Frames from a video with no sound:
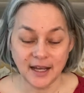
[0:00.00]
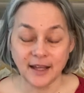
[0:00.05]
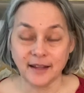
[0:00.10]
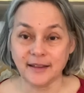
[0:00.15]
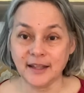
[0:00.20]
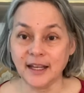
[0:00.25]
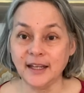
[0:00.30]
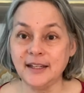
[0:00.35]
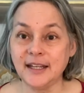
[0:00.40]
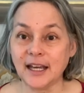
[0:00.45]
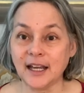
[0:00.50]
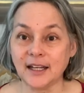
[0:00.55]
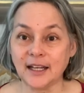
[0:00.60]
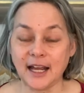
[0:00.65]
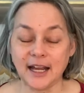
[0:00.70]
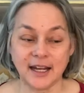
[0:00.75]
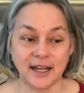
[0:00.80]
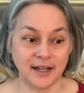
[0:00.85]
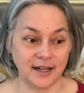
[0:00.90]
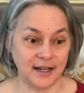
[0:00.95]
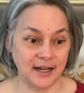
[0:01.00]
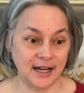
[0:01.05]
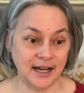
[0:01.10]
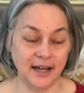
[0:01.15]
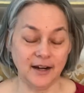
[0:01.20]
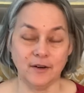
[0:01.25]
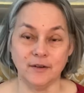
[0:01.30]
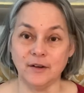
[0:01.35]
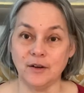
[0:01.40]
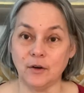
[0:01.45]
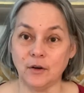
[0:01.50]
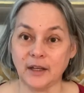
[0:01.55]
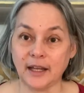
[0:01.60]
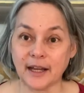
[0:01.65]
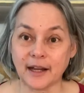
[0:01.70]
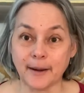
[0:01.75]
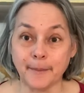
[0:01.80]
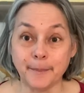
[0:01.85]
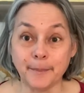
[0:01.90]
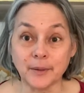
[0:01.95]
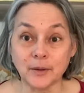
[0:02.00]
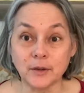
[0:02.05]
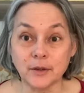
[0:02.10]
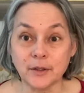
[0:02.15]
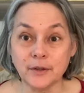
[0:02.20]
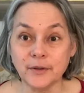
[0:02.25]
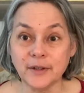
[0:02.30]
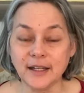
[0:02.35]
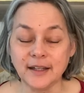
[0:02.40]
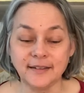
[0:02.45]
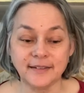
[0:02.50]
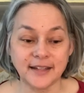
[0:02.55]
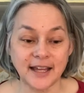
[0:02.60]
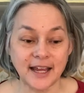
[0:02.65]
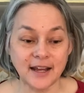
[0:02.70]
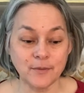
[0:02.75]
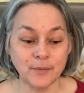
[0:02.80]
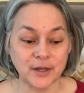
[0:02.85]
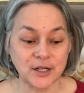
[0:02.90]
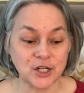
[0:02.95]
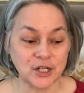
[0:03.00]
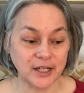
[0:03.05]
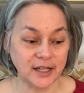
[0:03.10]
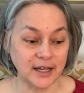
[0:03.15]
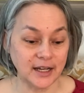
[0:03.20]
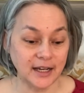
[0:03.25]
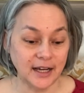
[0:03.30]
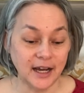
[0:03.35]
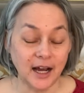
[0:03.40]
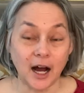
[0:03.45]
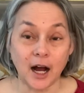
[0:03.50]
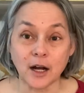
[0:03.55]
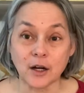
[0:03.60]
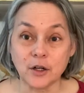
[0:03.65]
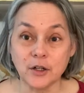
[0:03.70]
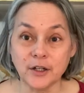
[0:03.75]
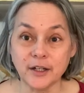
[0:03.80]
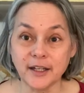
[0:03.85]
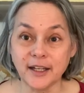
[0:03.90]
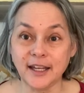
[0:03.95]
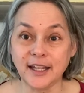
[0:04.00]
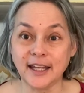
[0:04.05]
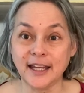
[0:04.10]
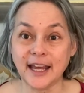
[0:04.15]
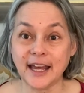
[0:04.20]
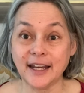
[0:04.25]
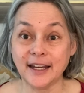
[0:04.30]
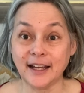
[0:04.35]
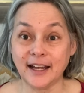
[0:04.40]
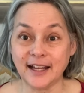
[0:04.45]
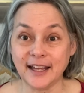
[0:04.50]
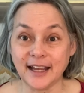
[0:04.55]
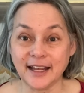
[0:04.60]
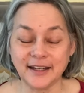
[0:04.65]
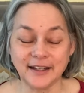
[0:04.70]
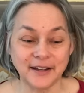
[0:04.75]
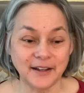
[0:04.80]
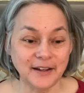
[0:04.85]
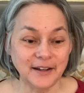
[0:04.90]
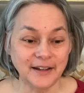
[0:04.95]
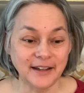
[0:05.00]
they'd get like, I don't know, like a bologna sandwich and a cookie and